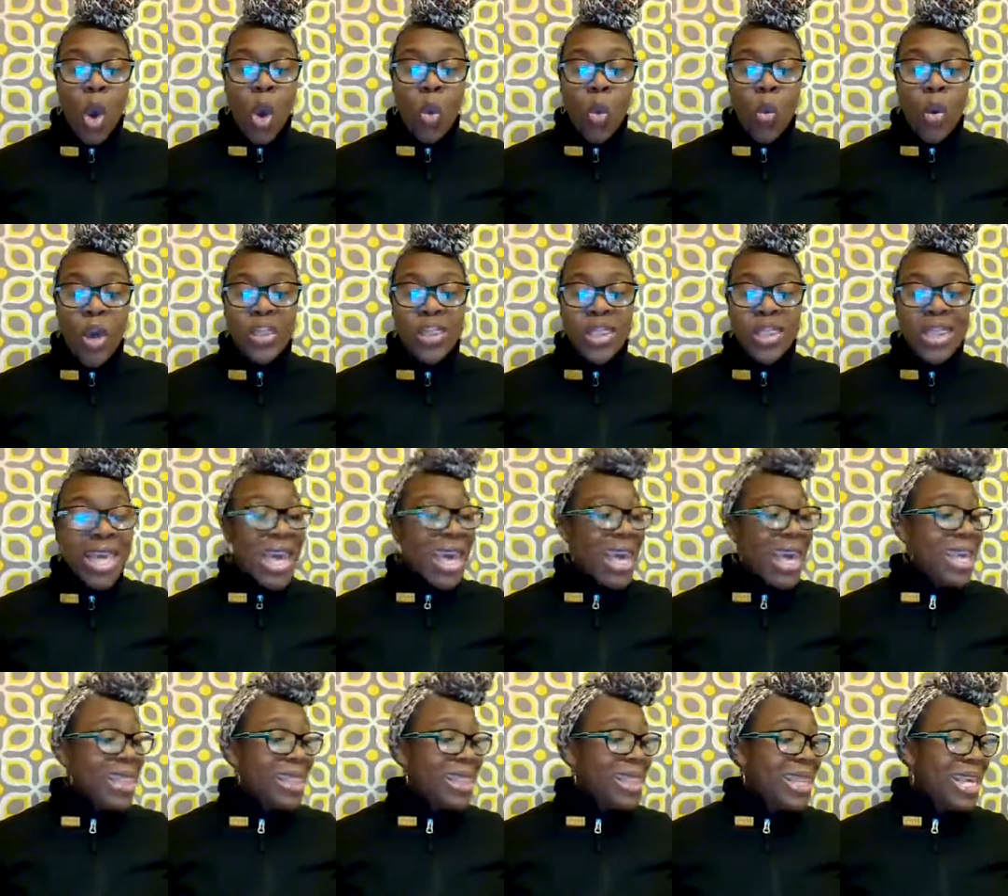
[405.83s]

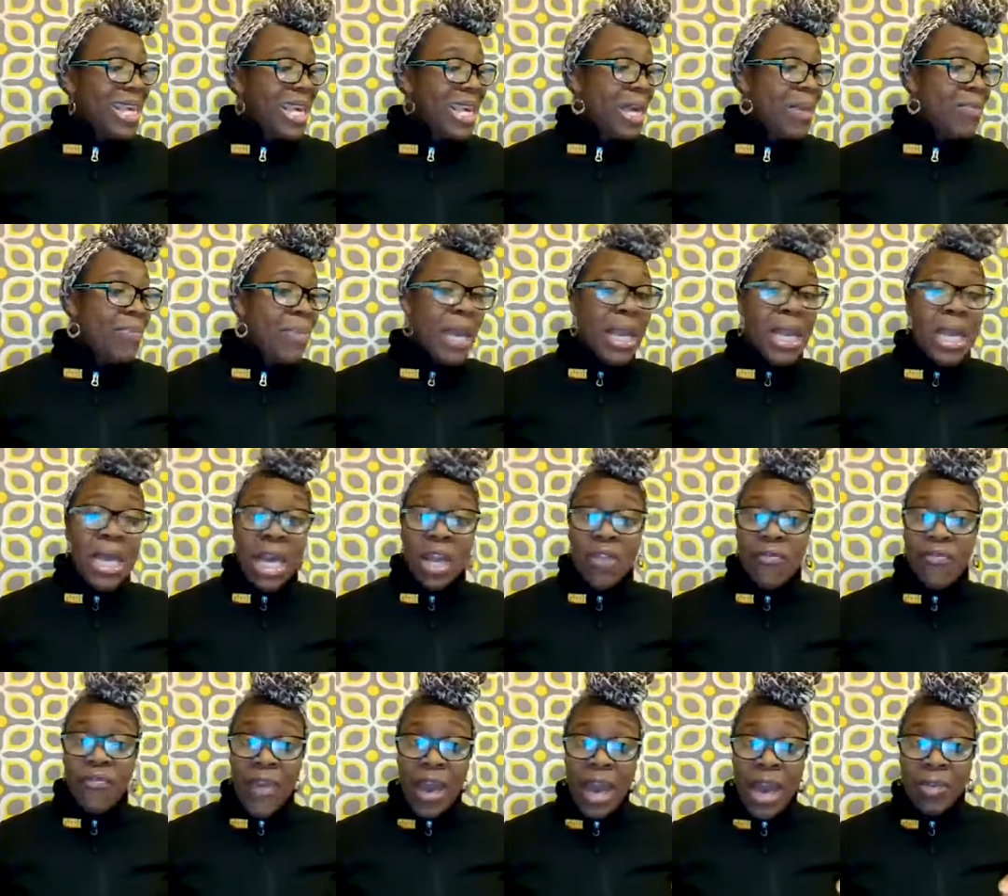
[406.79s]
within the
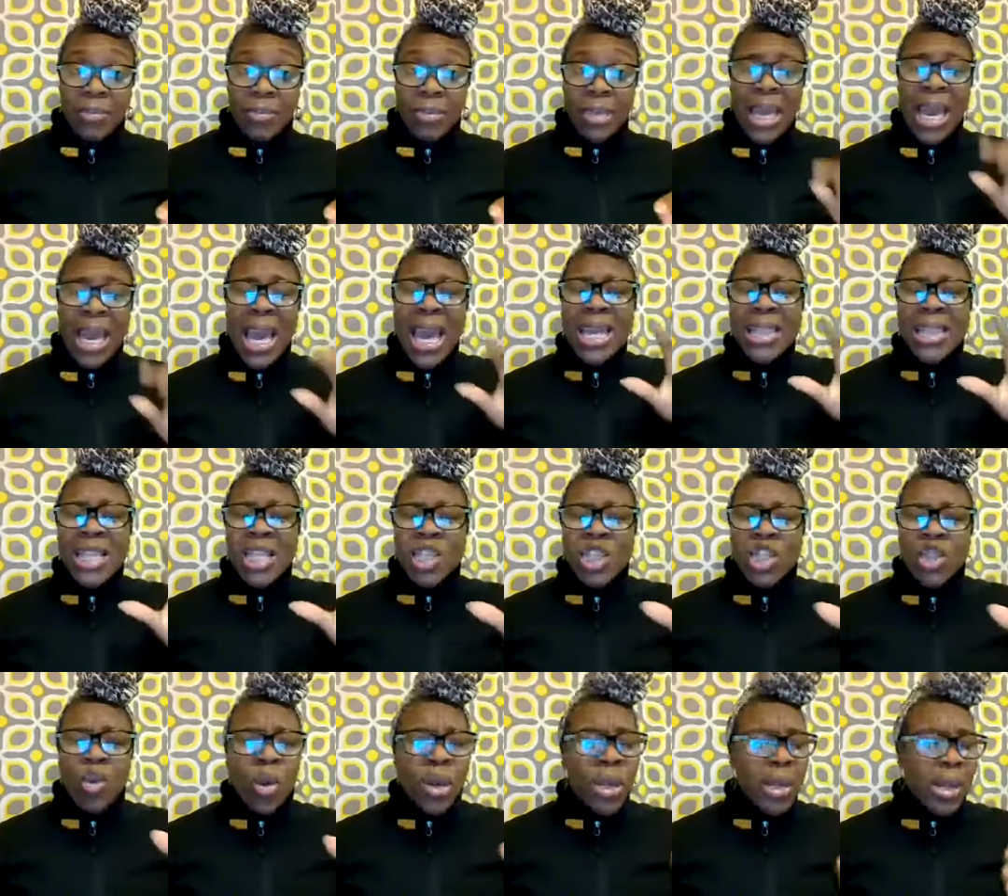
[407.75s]
immediate family this
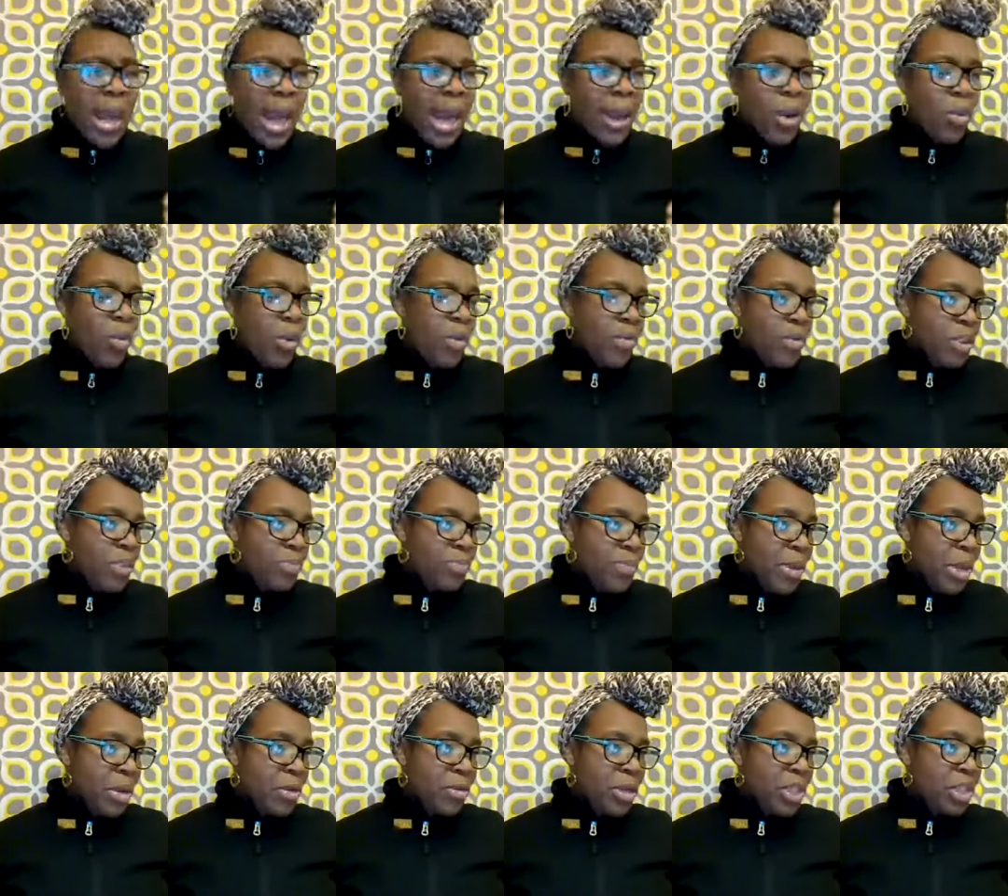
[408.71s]
sort of kind of where this
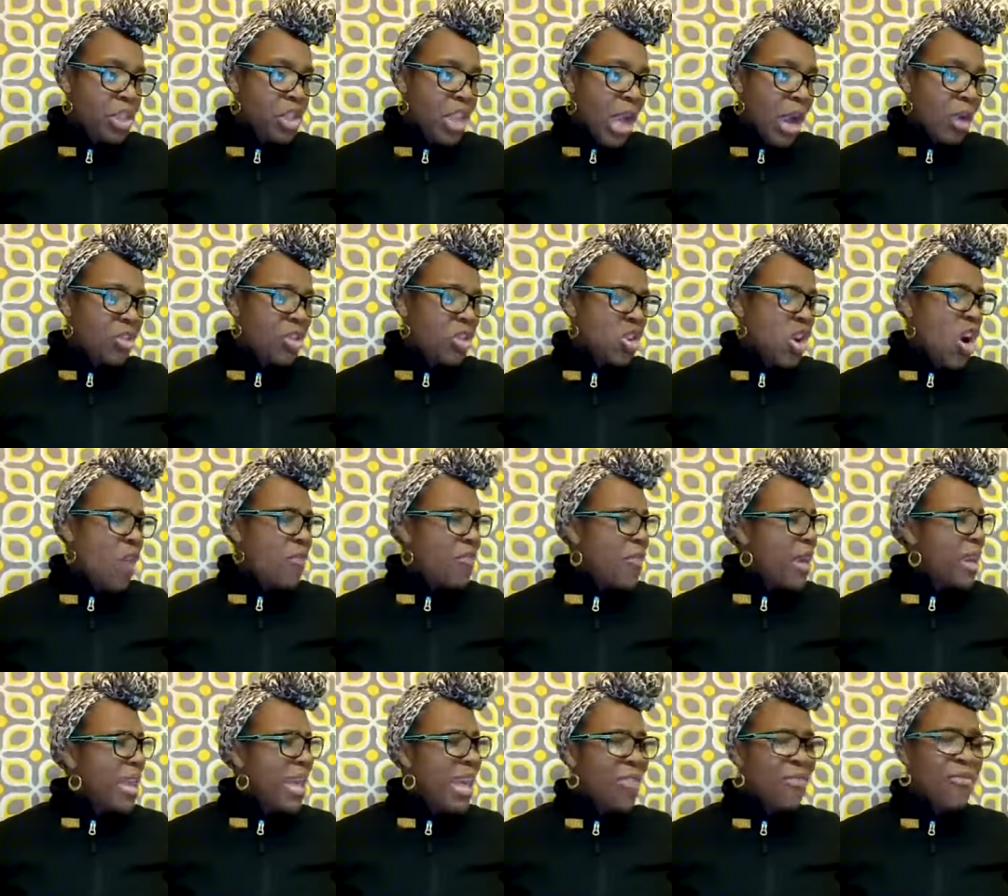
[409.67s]
bitterness starts off
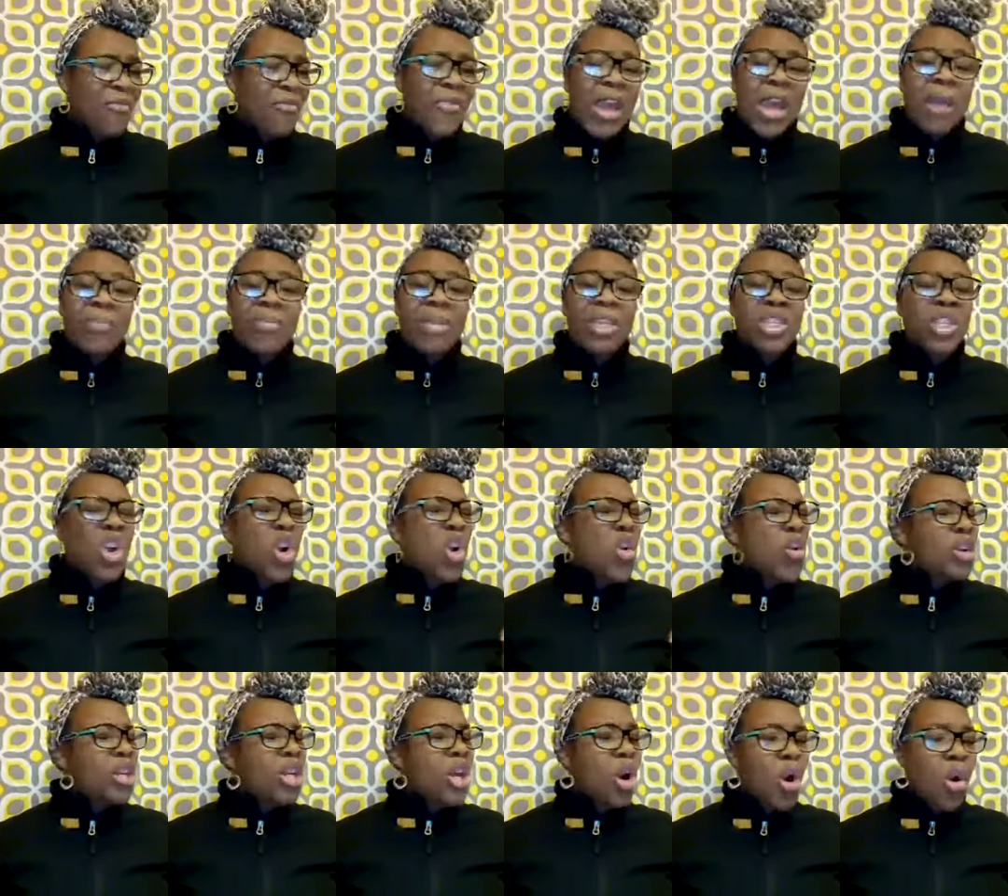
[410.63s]
at in families
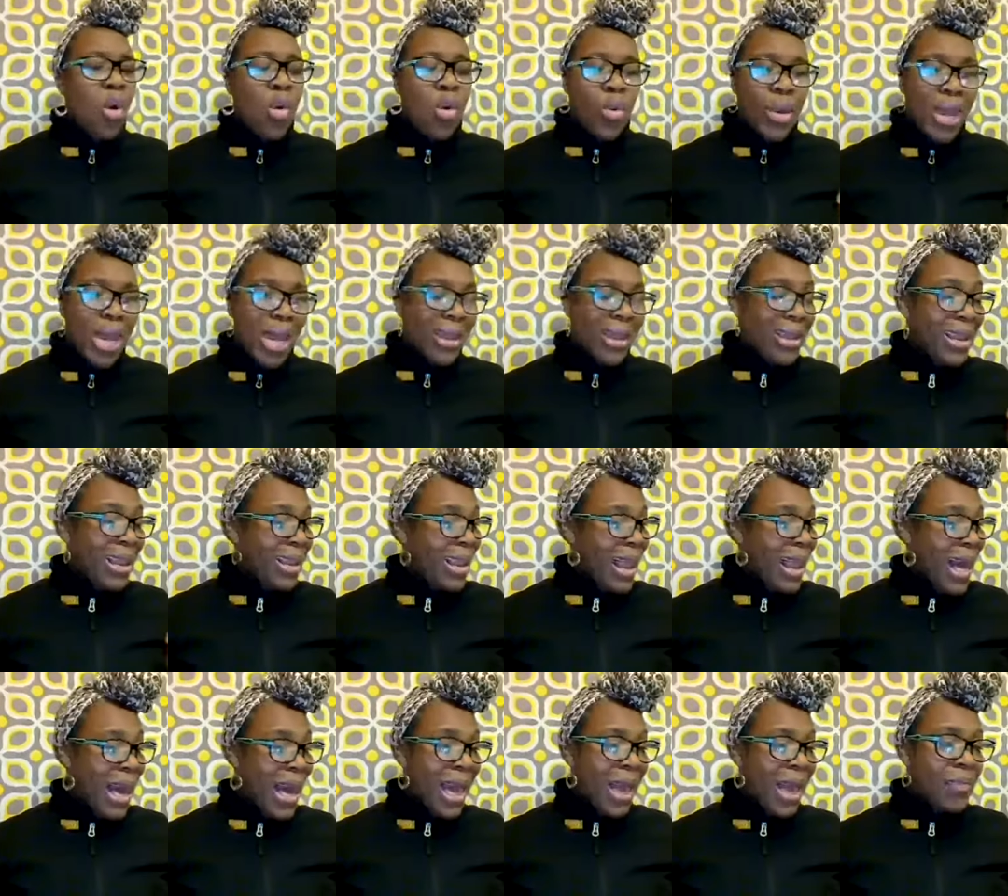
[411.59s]
early on in the
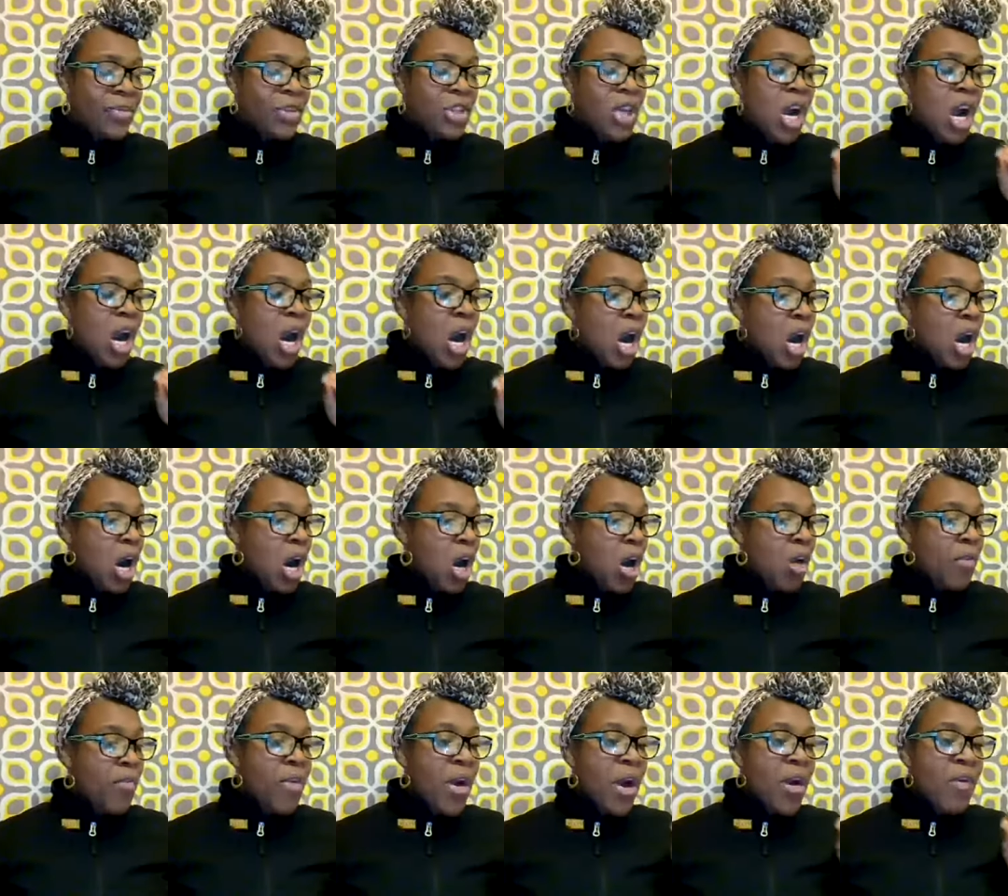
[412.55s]
lives
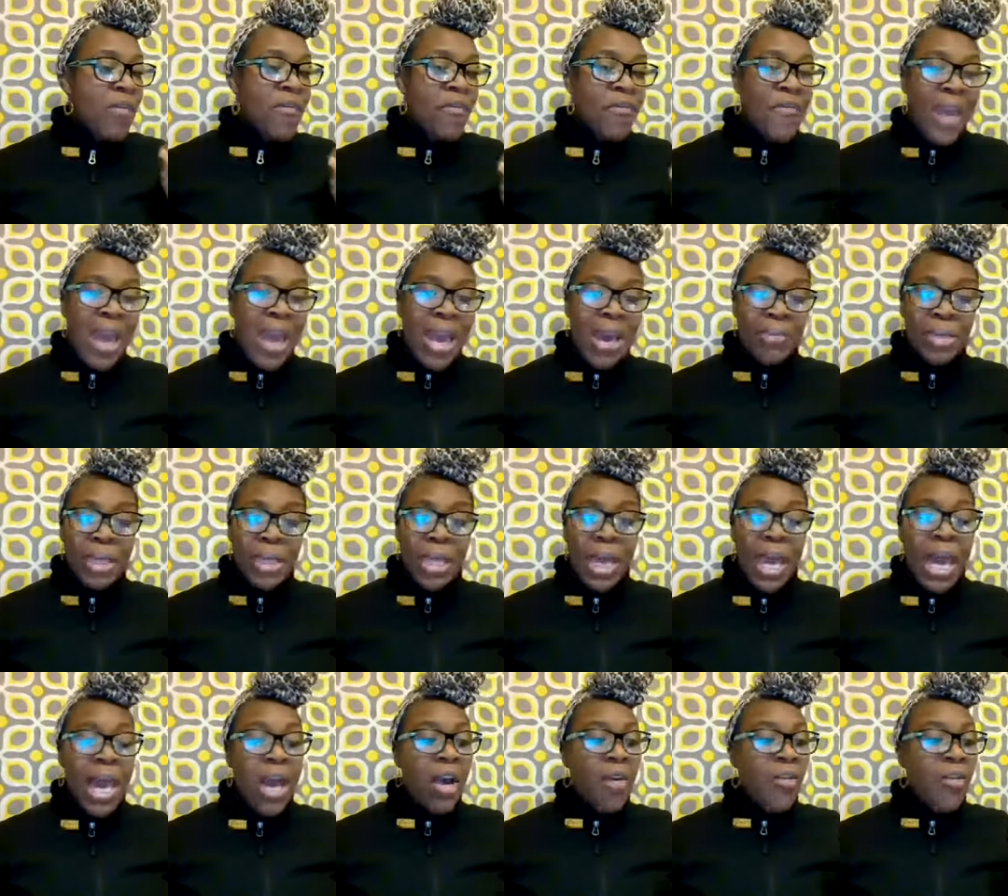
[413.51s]
of family.